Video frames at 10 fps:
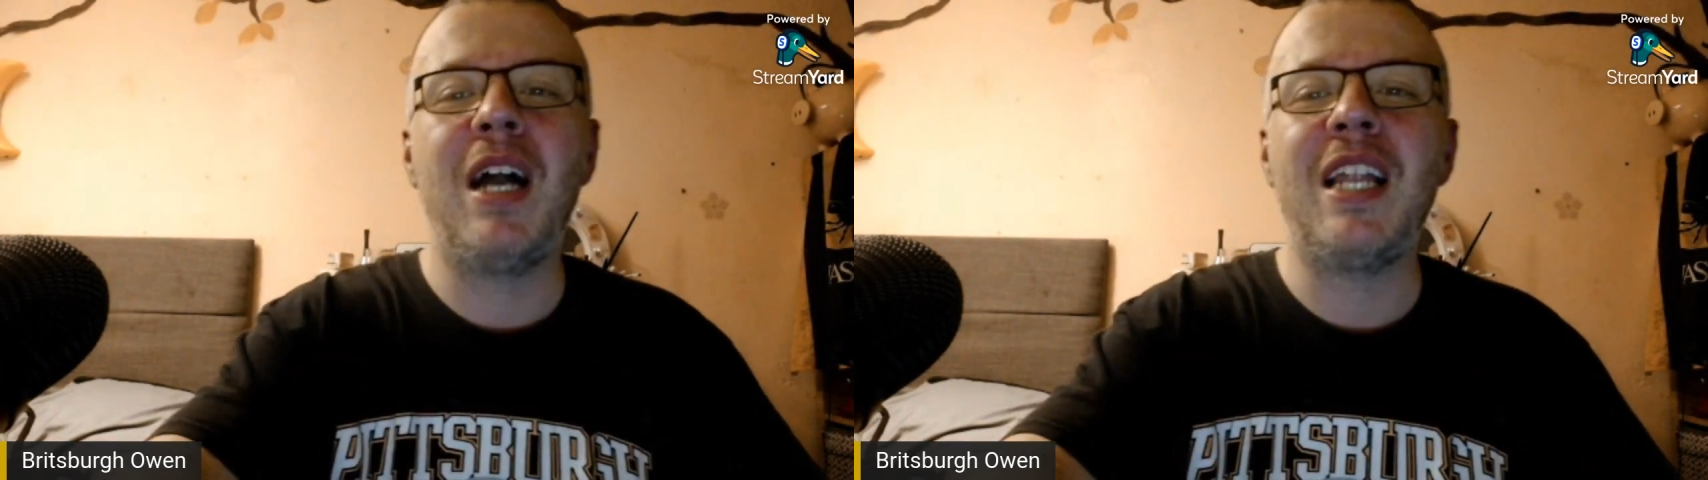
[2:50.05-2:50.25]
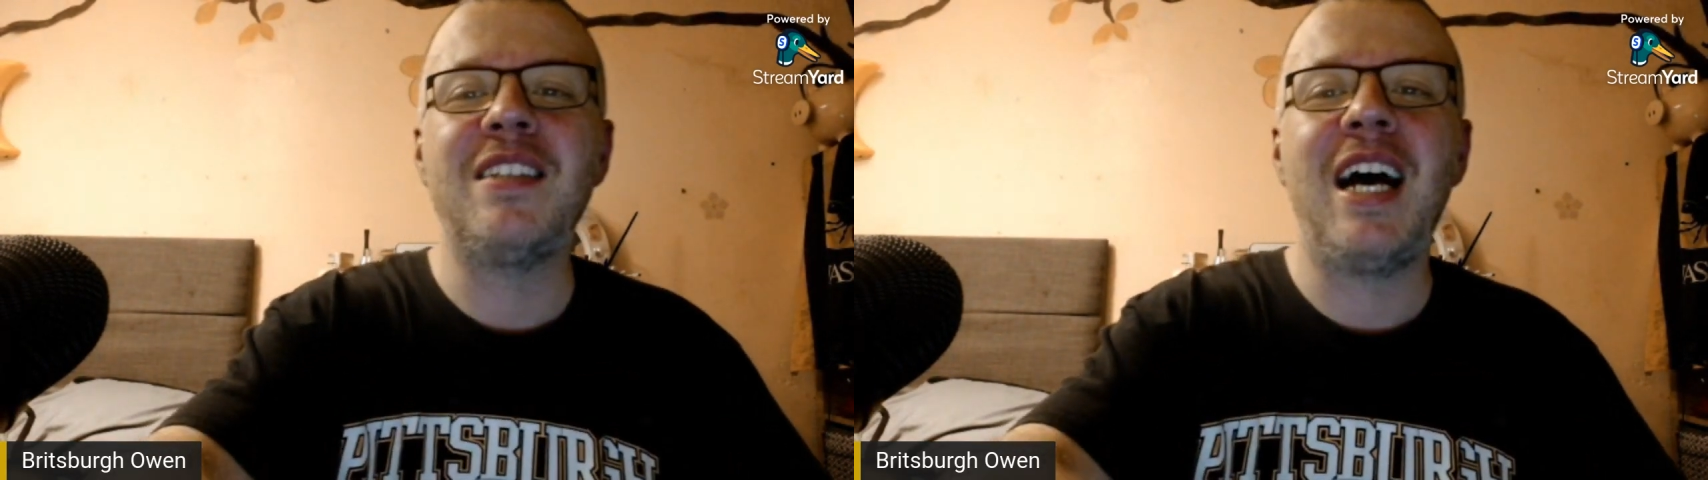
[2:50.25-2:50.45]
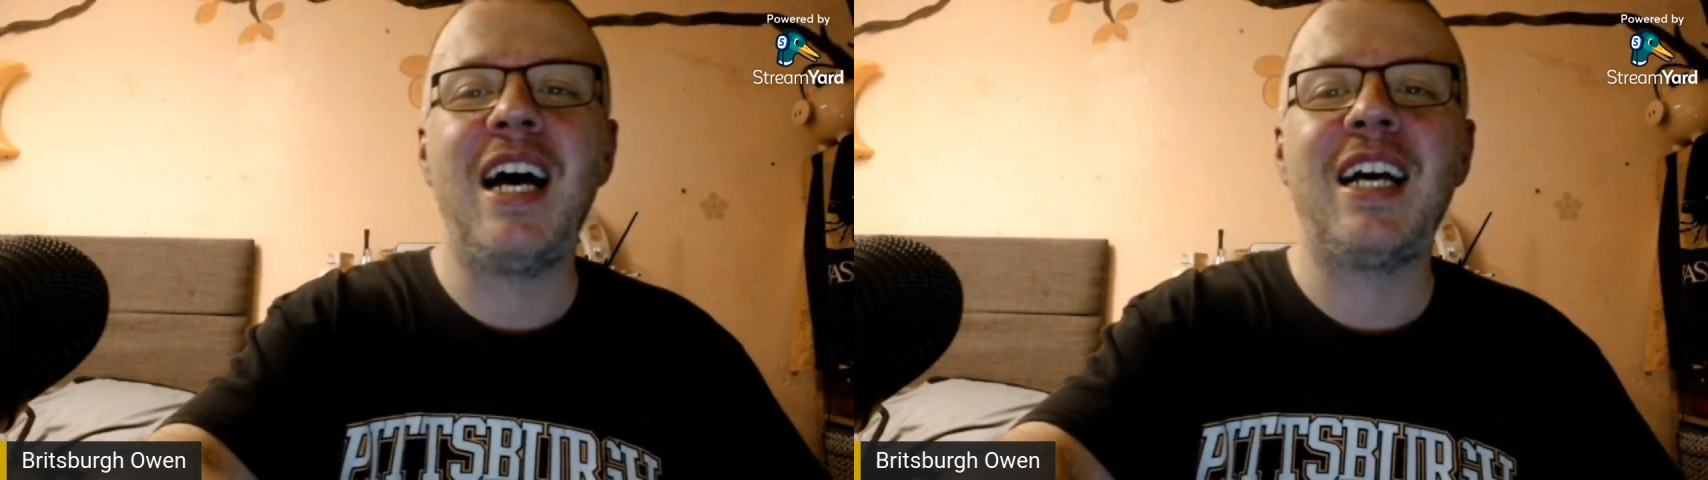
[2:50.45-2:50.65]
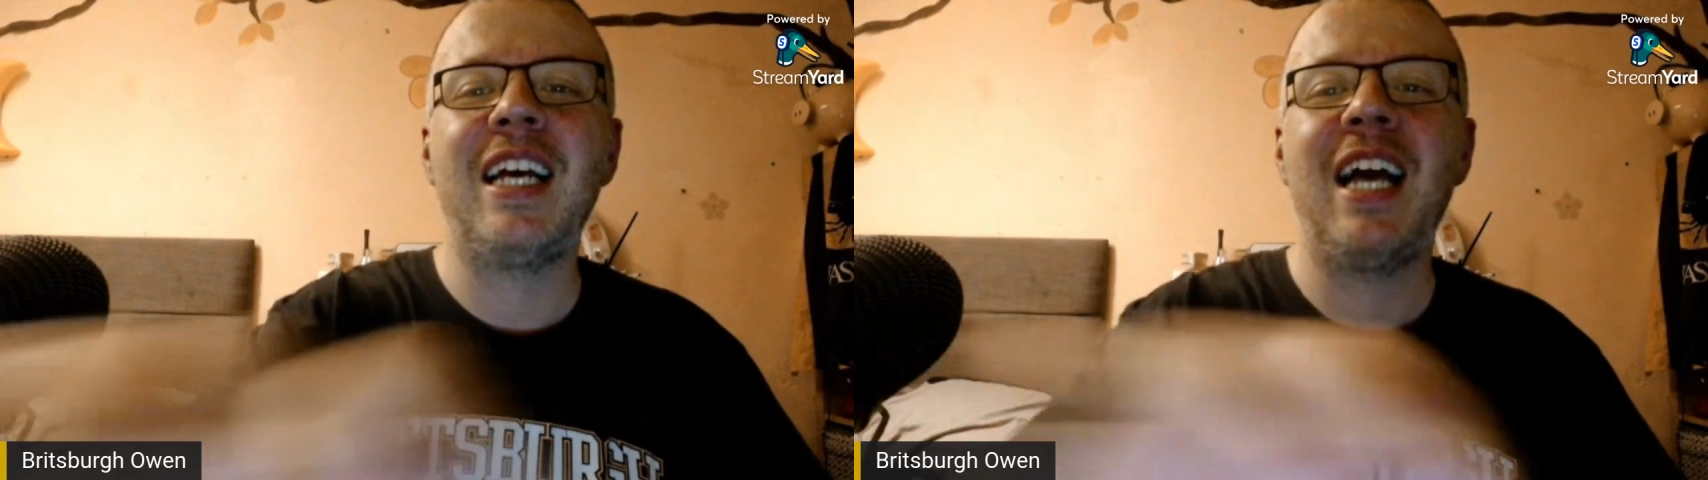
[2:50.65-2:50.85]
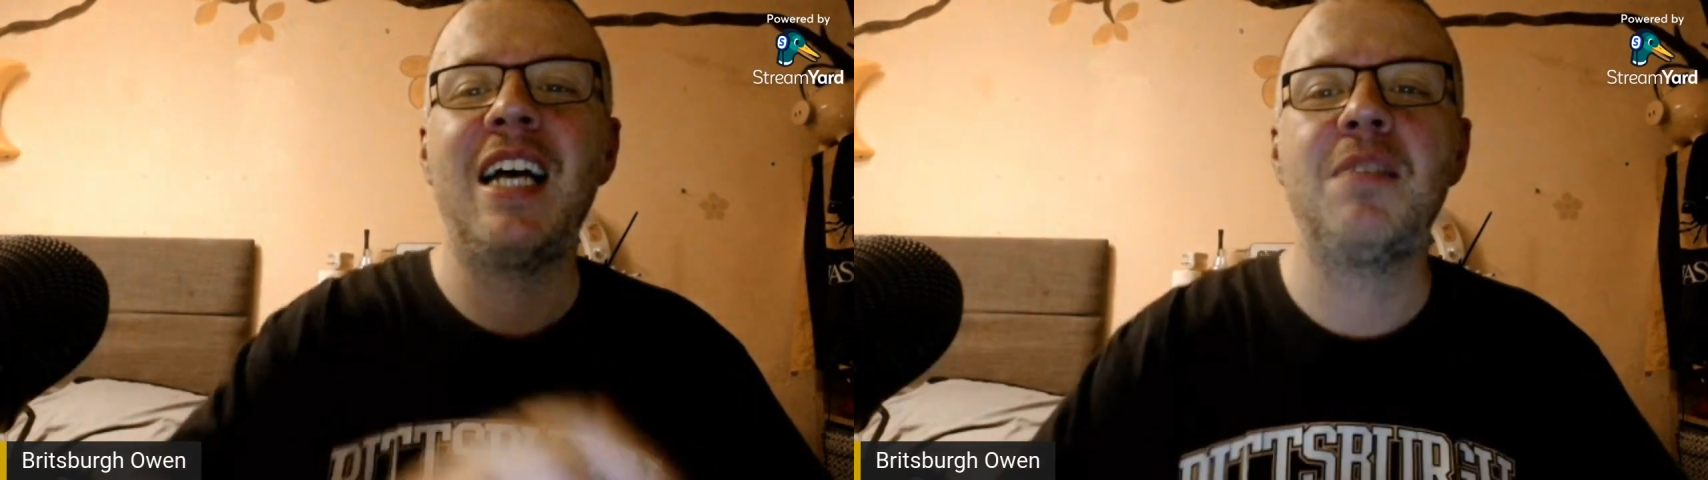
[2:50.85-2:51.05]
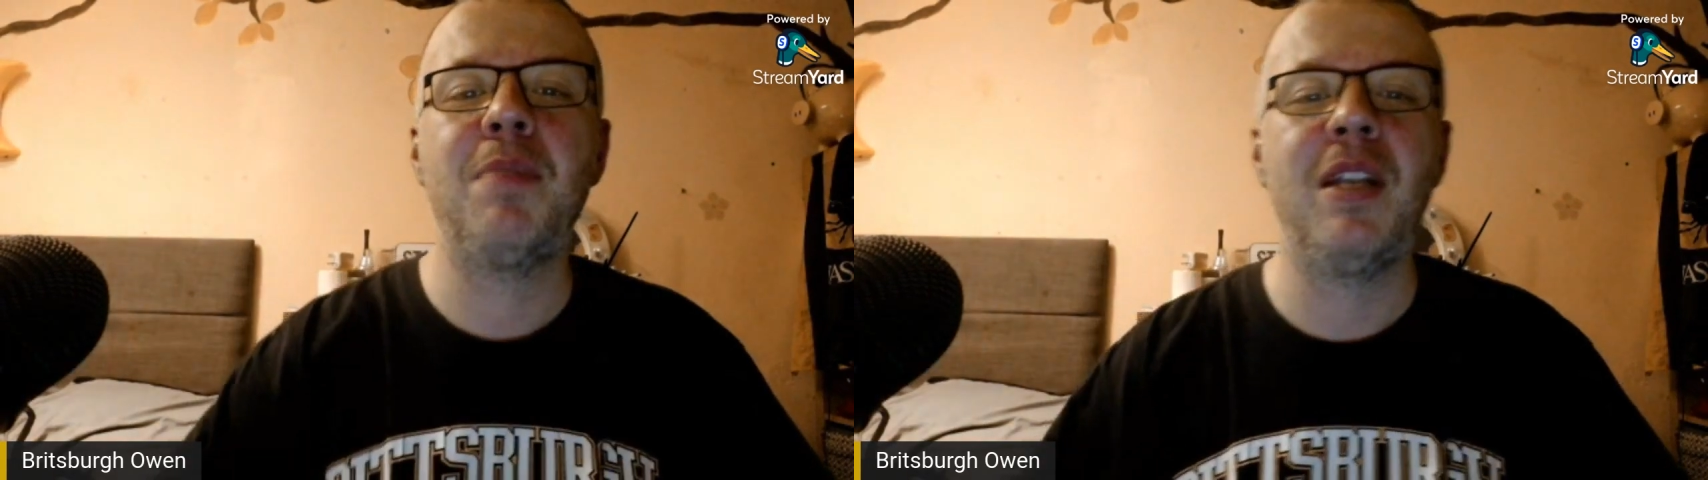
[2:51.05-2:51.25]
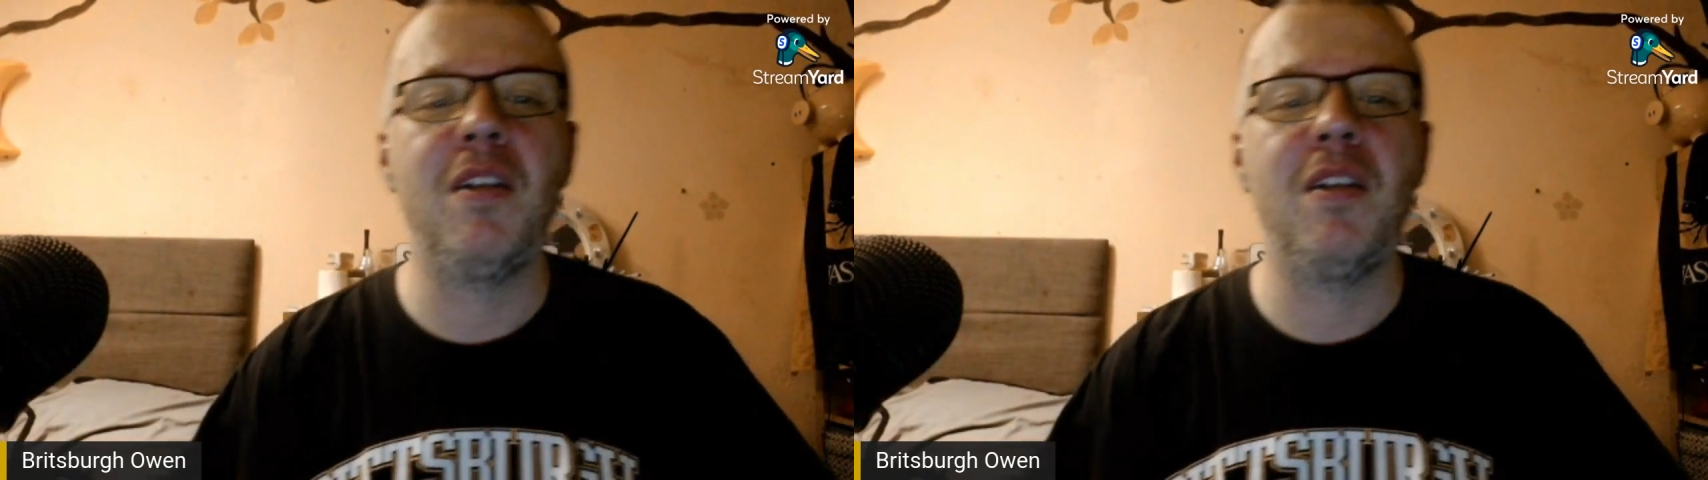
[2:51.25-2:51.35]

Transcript: his tackling has been